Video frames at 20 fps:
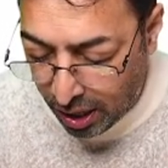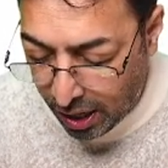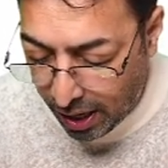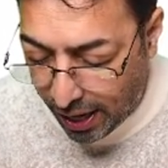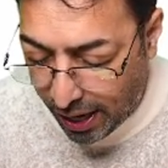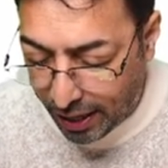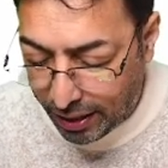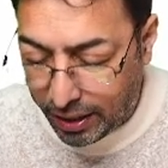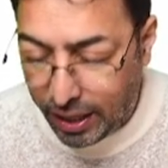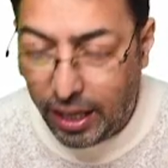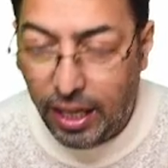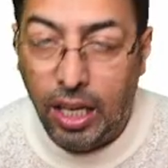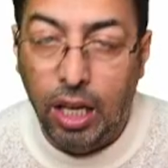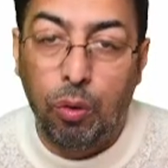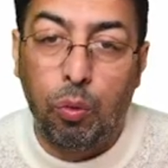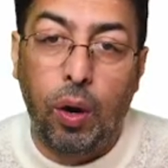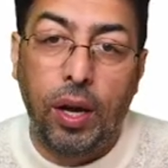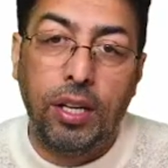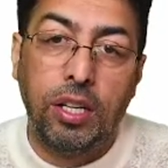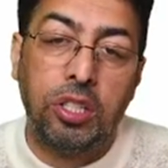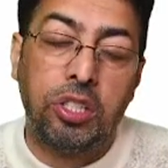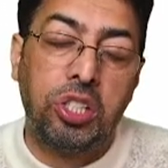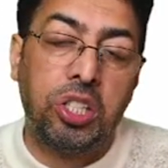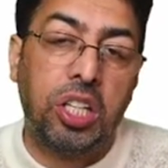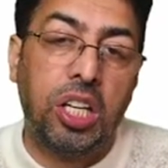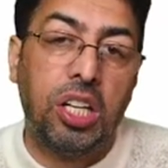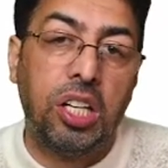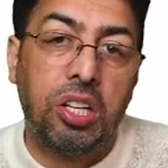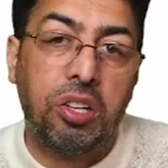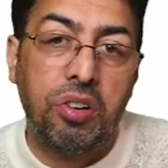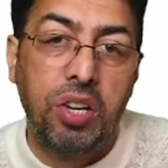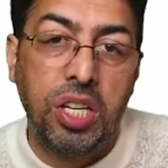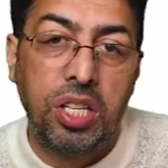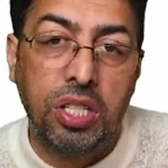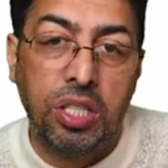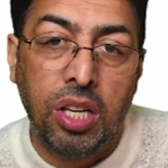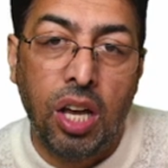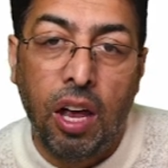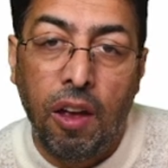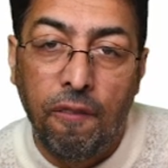and the inguinal skin creases.
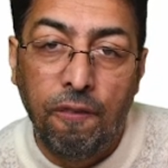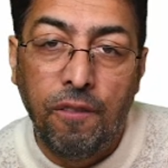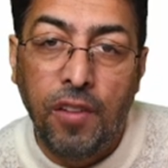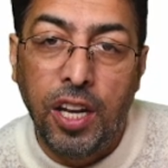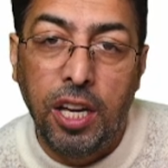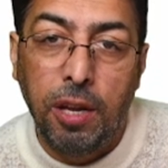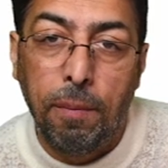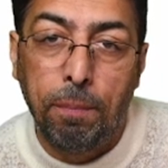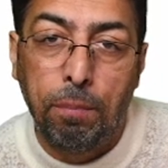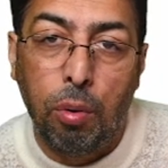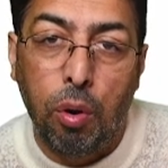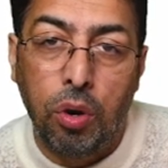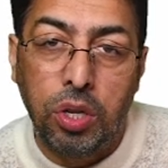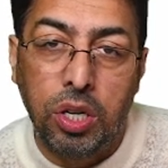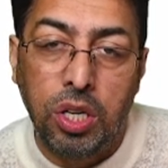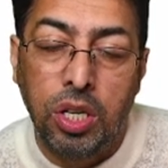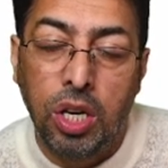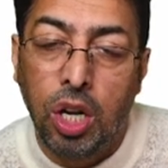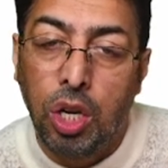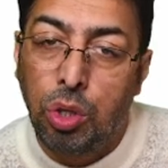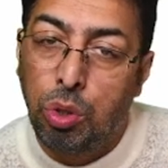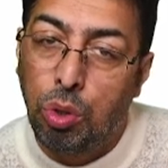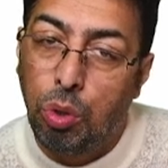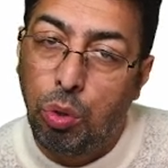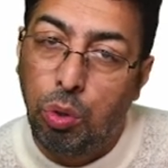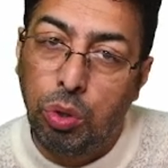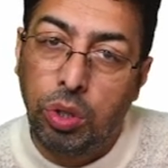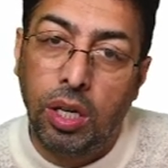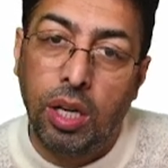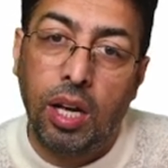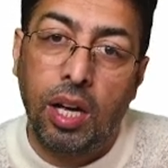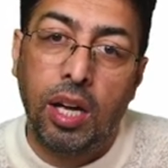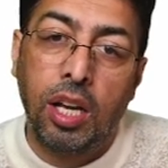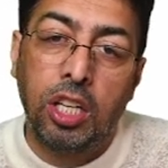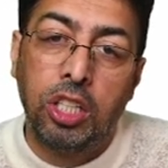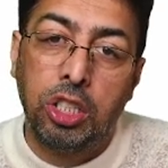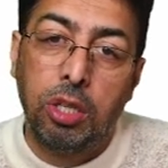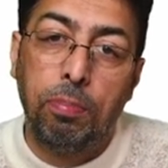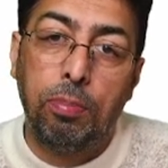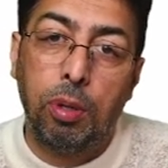Very important. So the
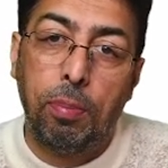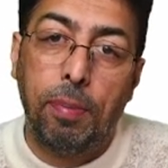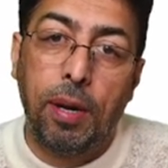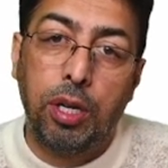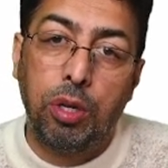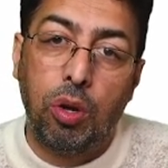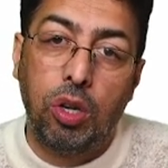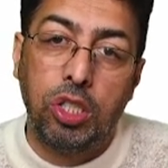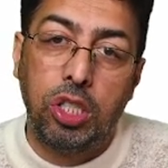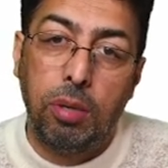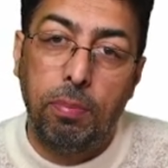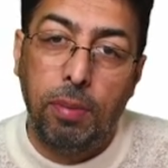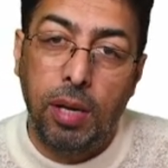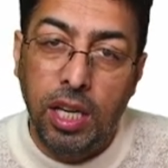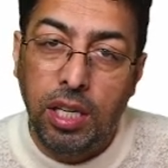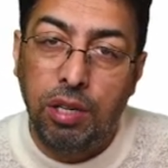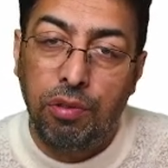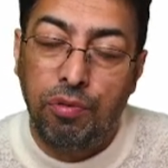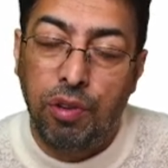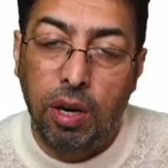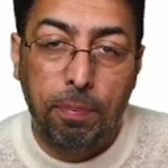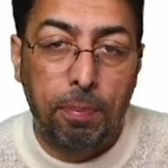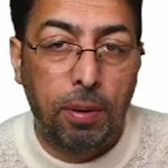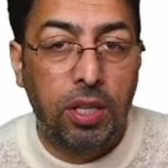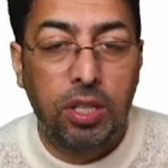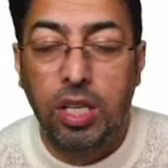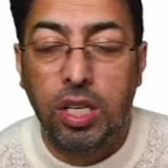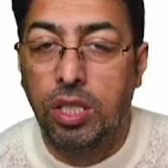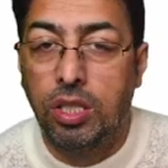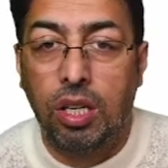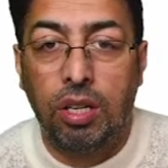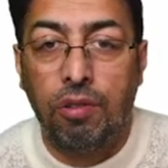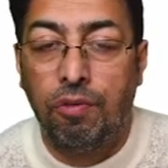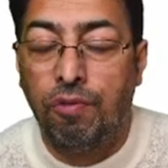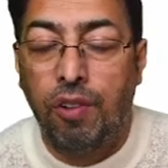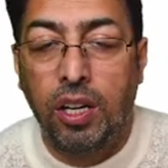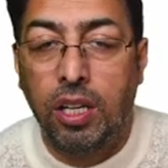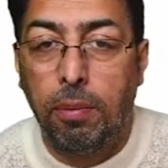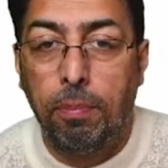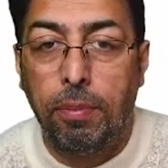symptomatology may differ, but these are the
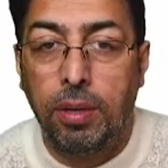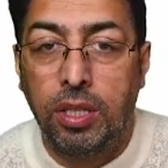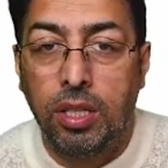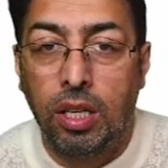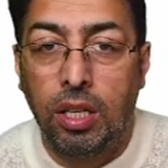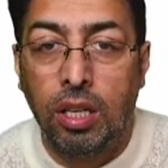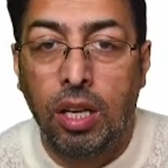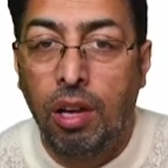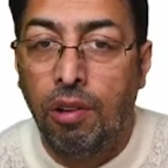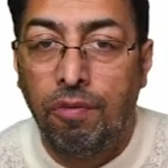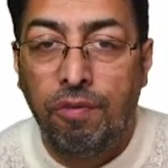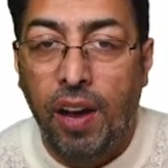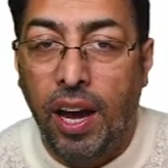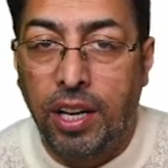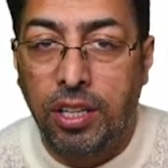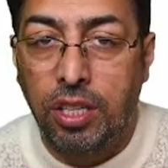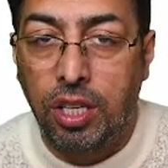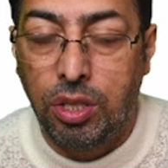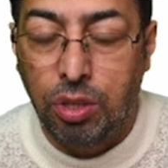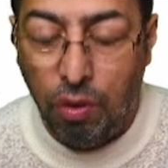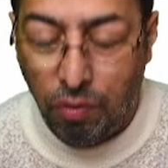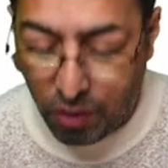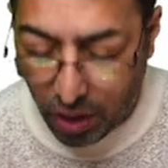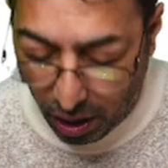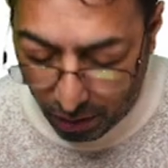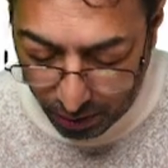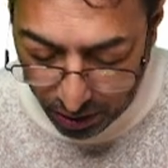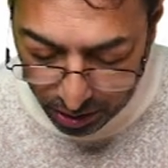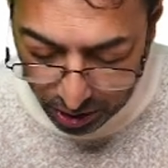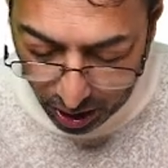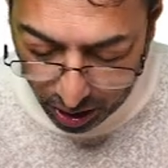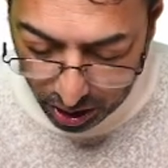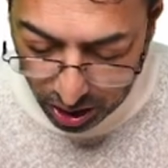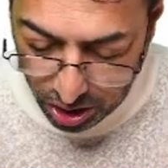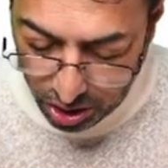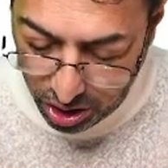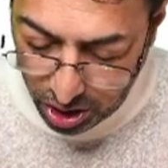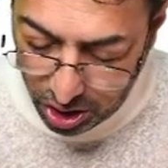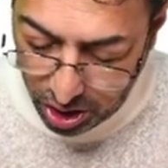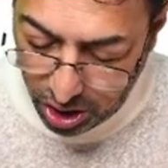fundamental factors of Kawasaki's
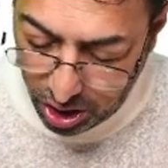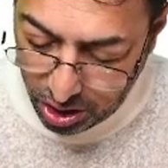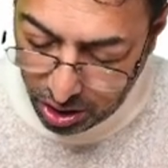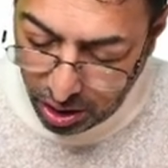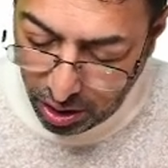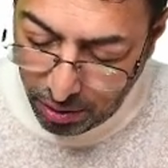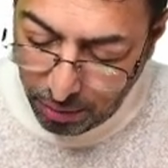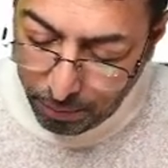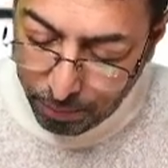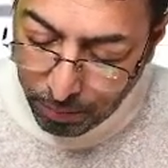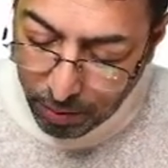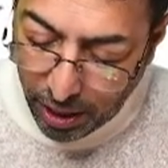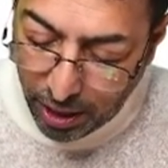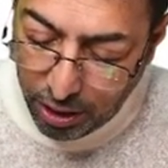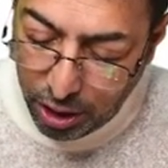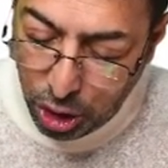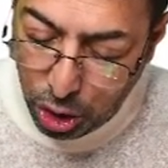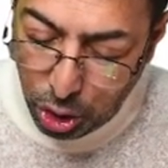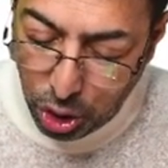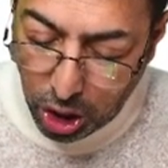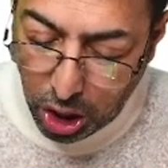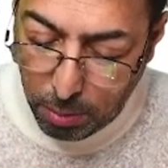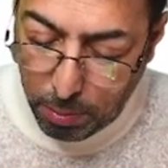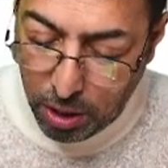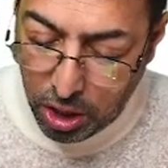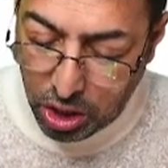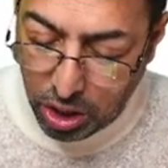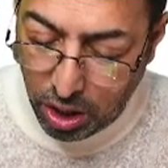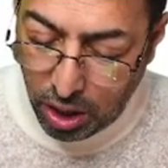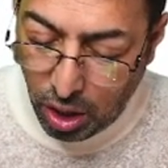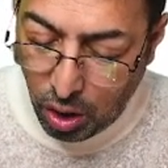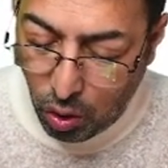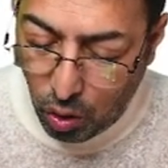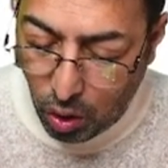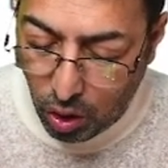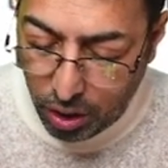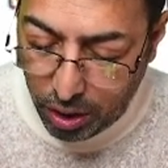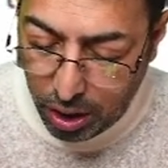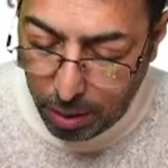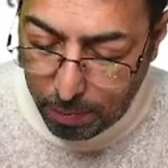disease. And desiccation
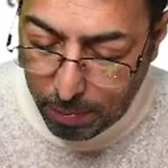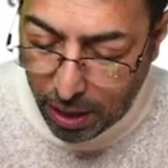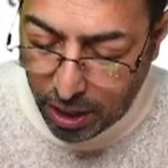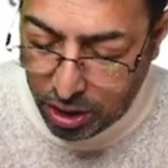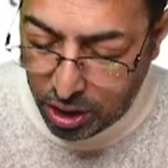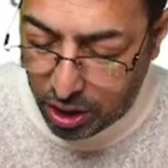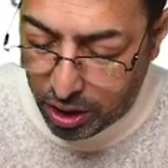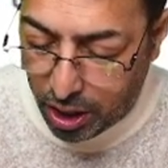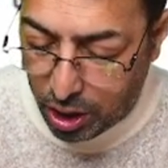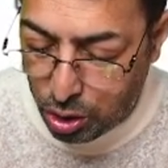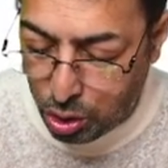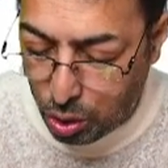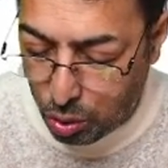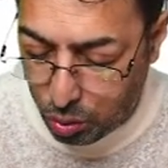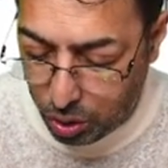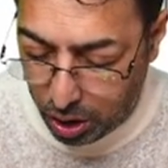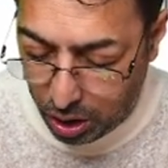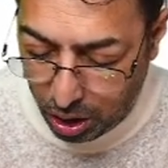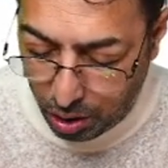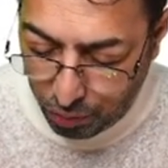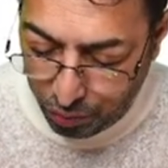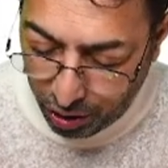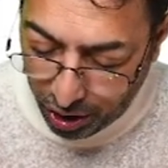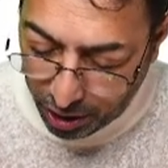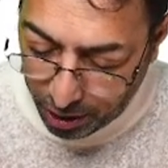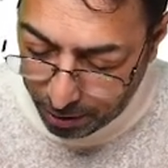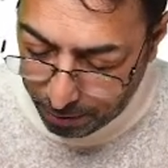already mentioned and shown in the figure.